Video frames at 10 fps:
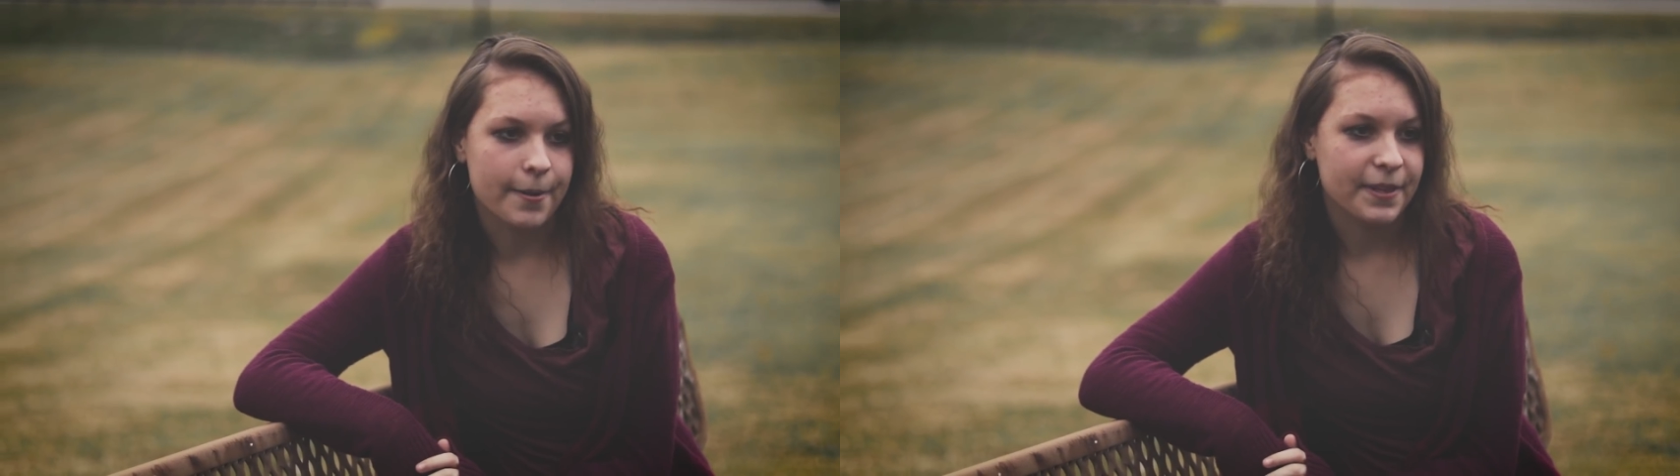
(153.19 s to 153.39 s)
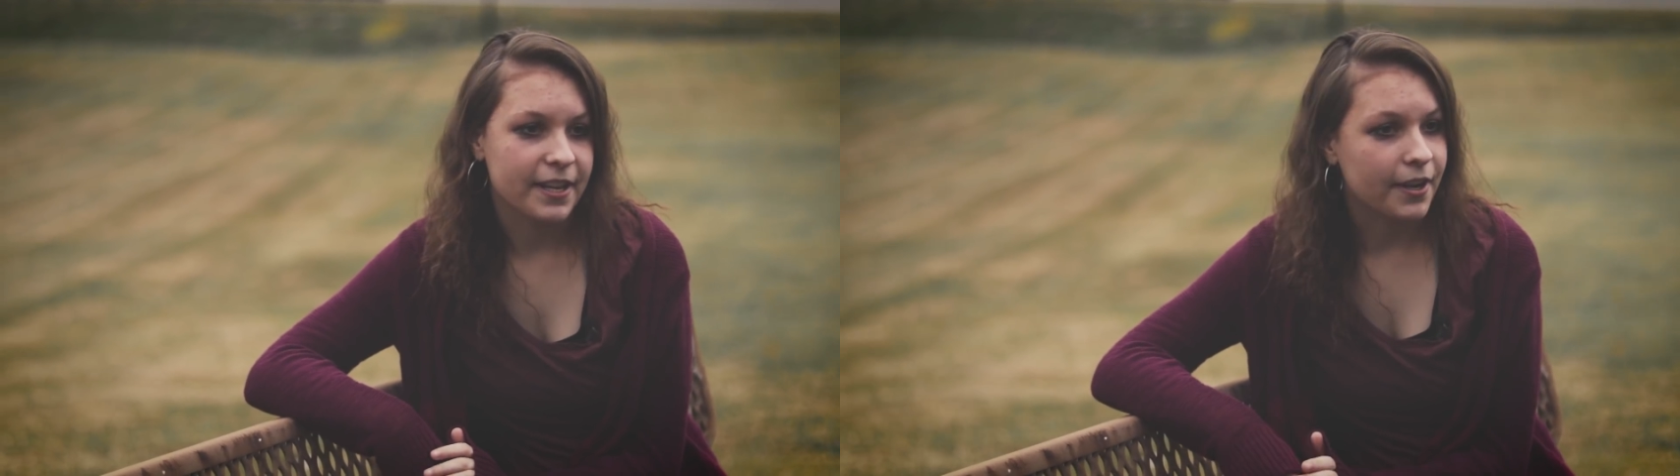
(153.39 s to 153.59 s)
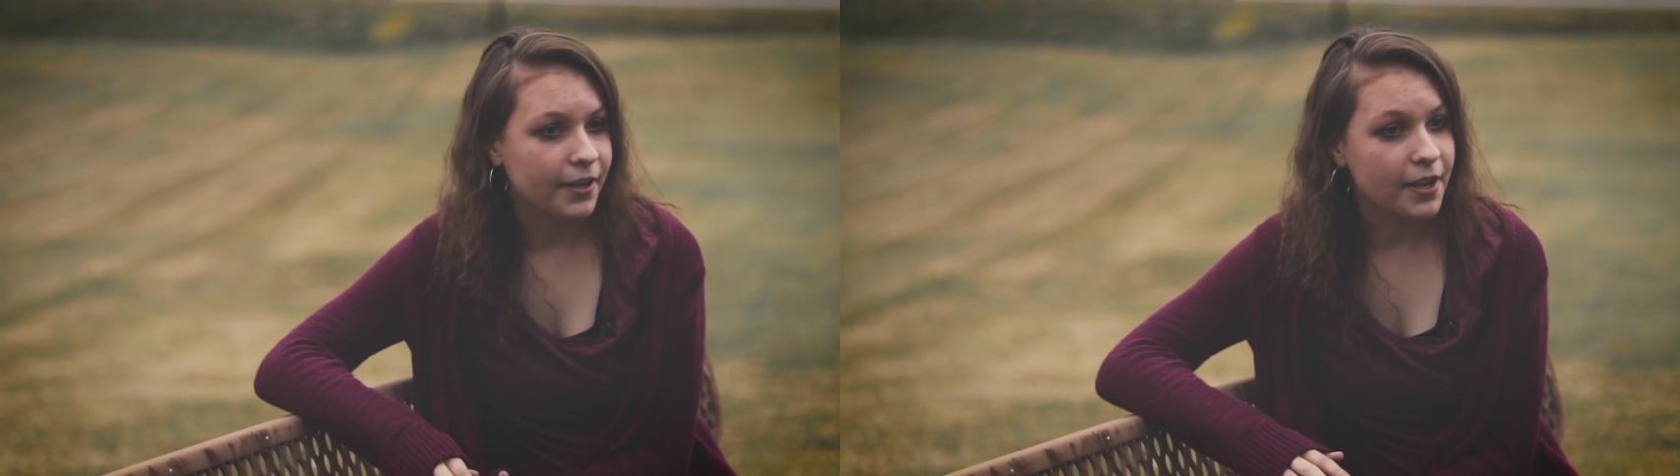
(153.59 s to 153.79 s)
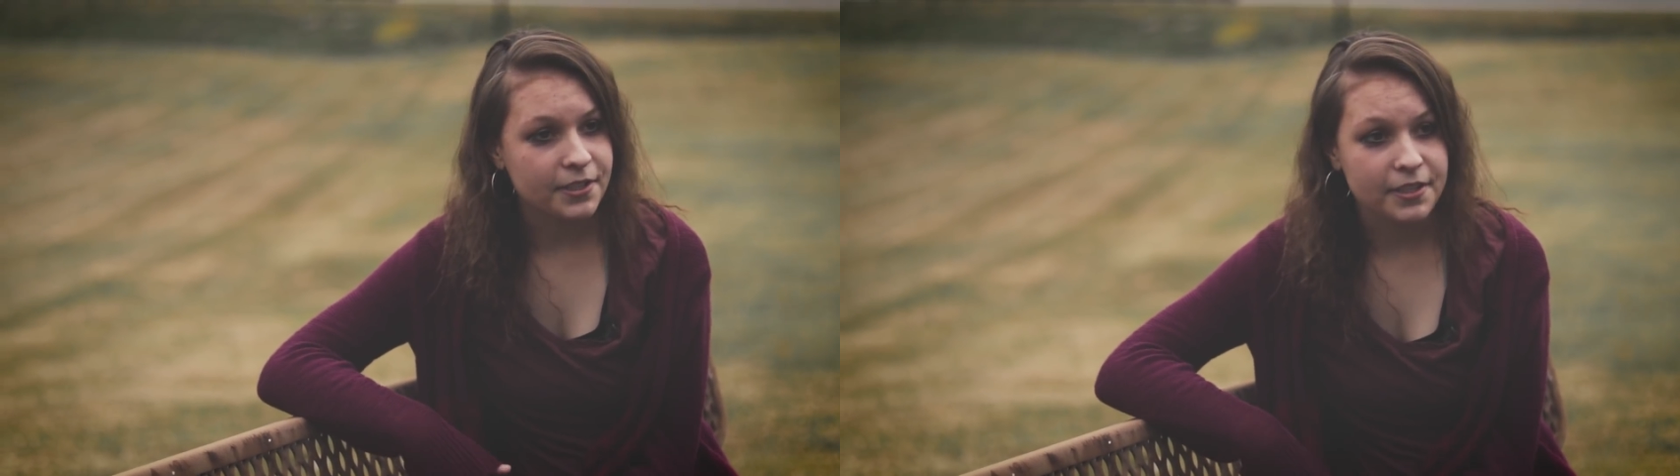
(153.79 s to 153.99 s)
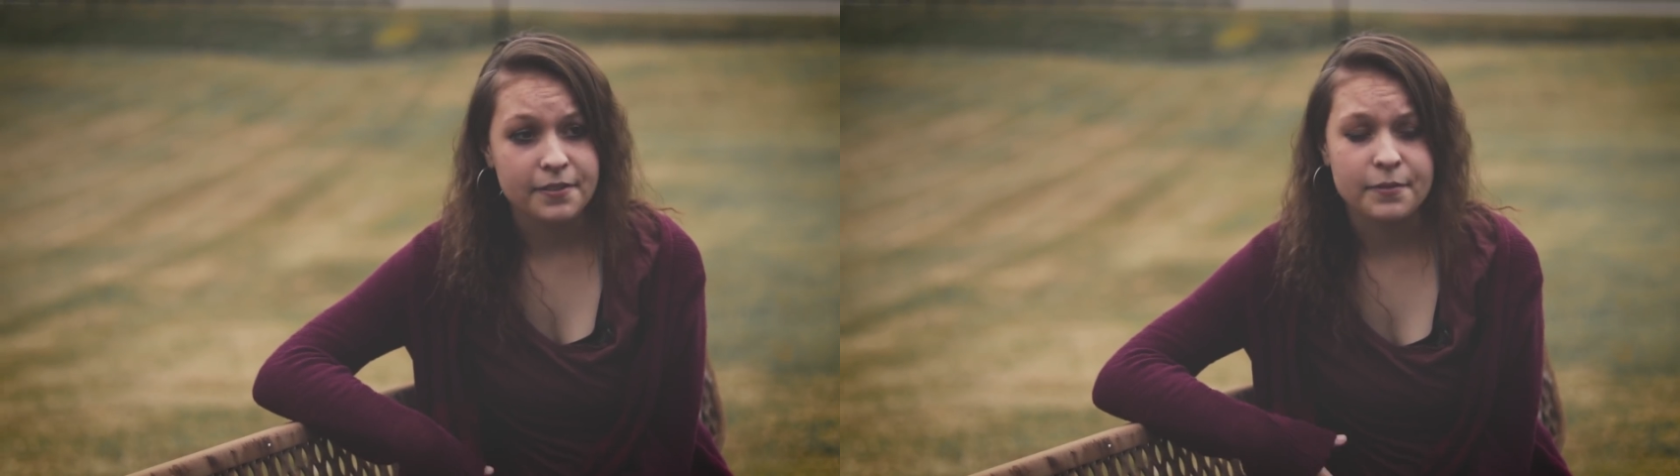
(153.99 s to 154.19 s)
They got our
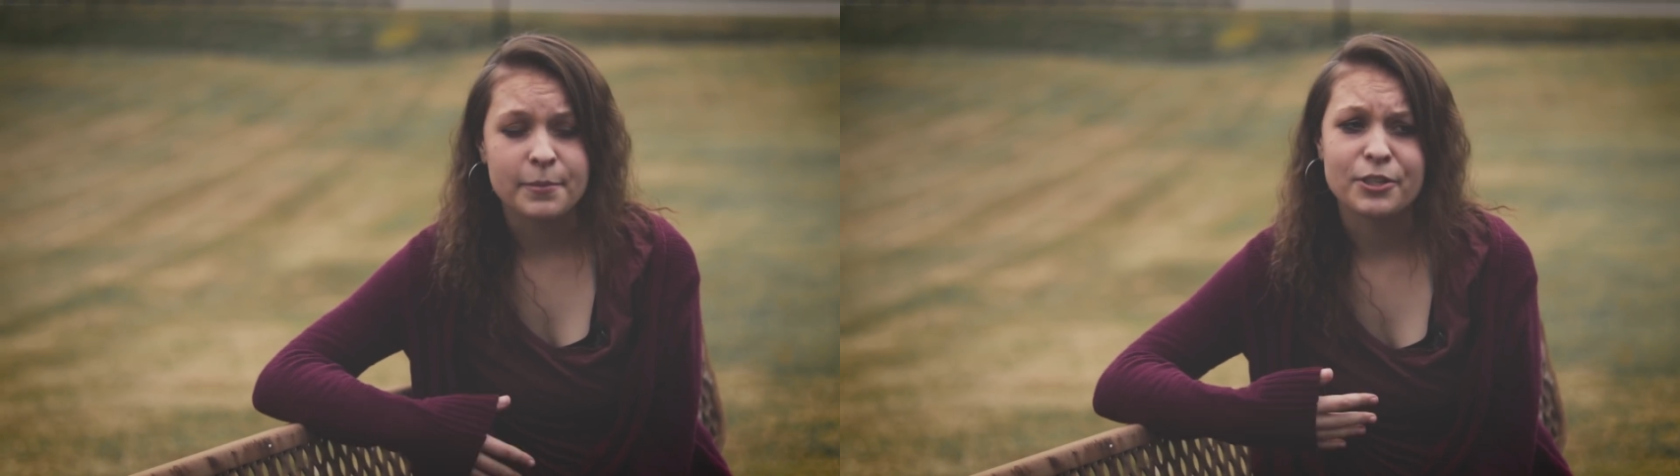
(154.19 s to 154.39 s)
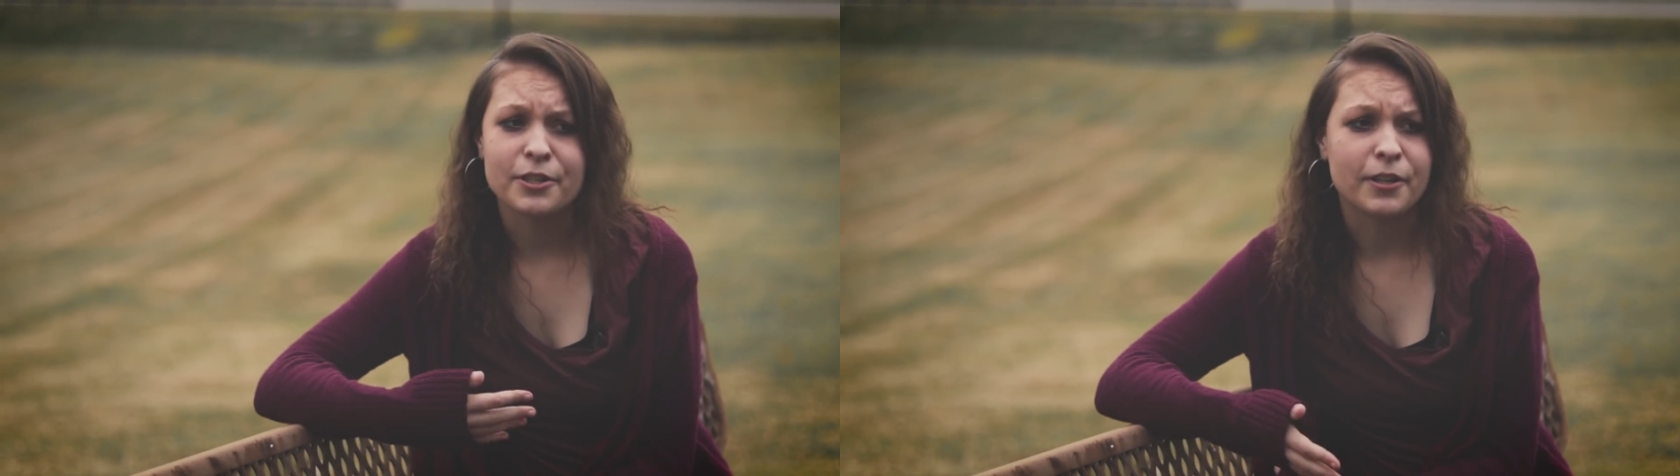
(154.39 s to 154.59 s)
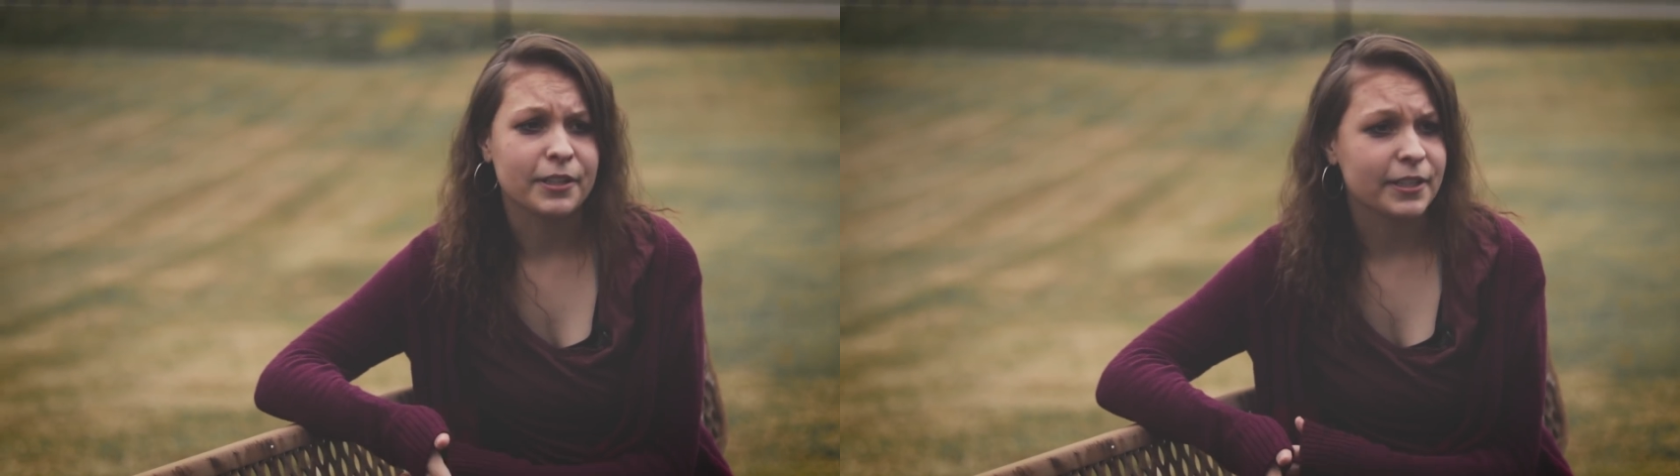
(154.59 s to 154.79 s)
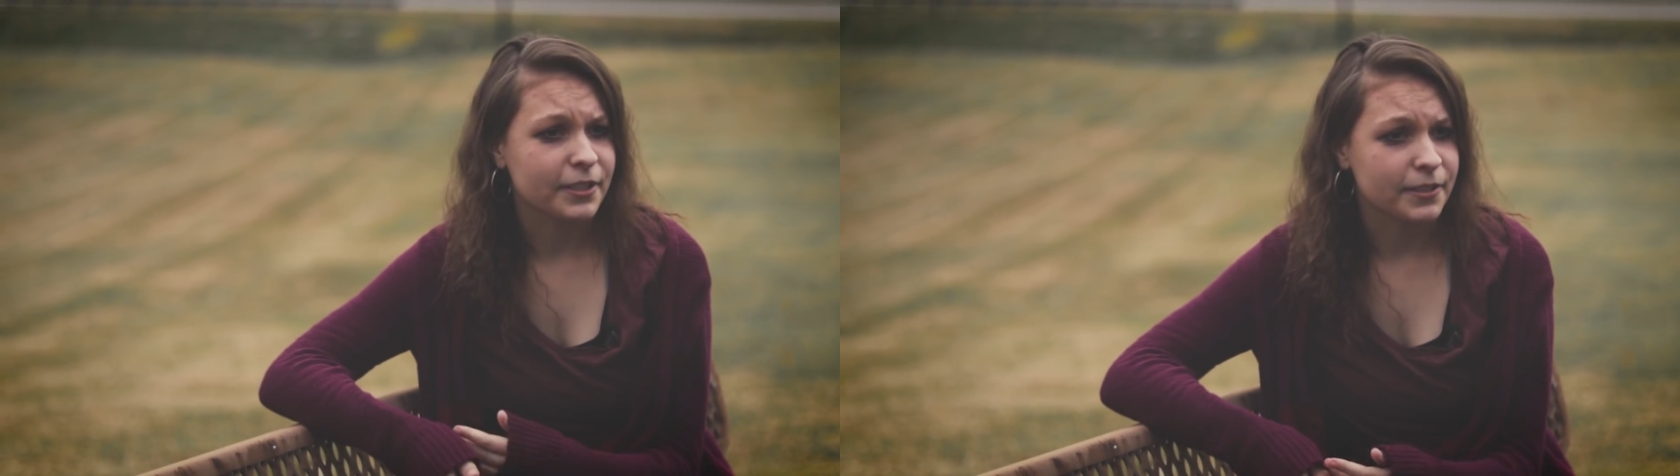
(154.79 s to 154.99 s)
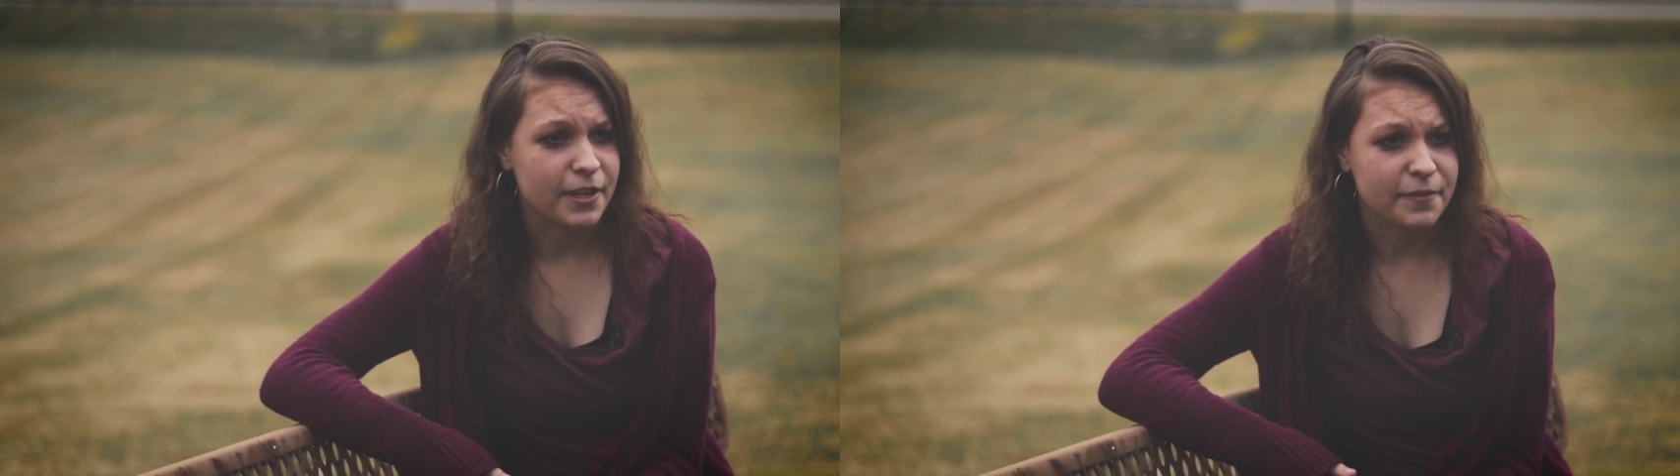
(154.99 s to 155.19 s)
contact information, all of that
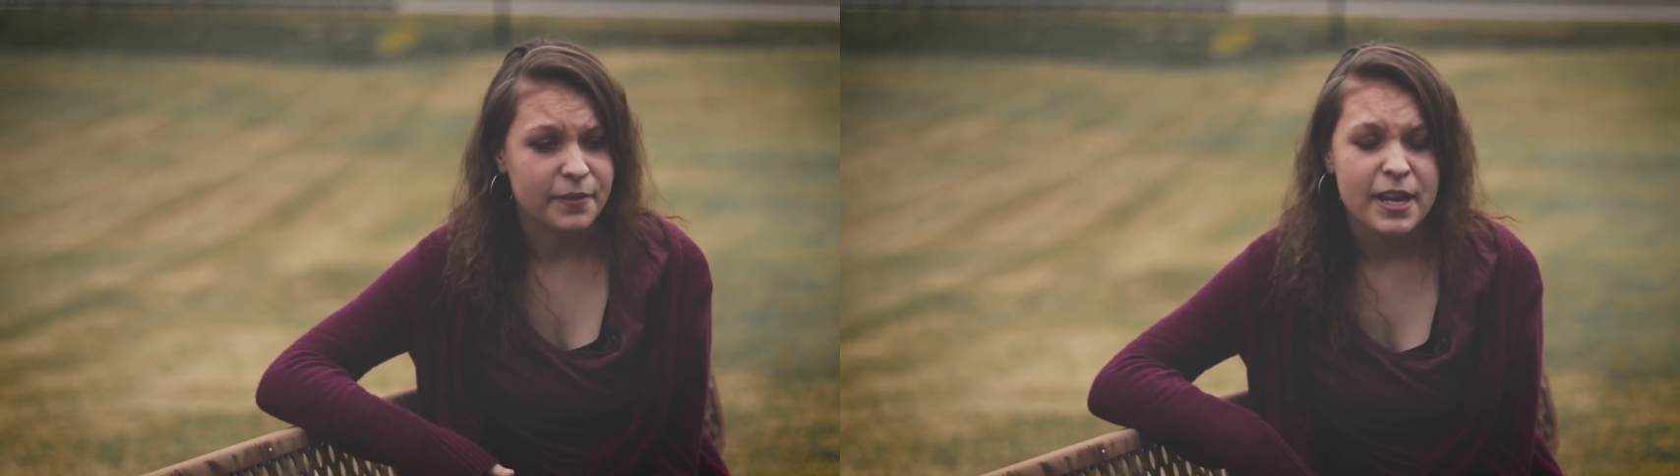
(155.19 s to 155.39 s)
good stuff.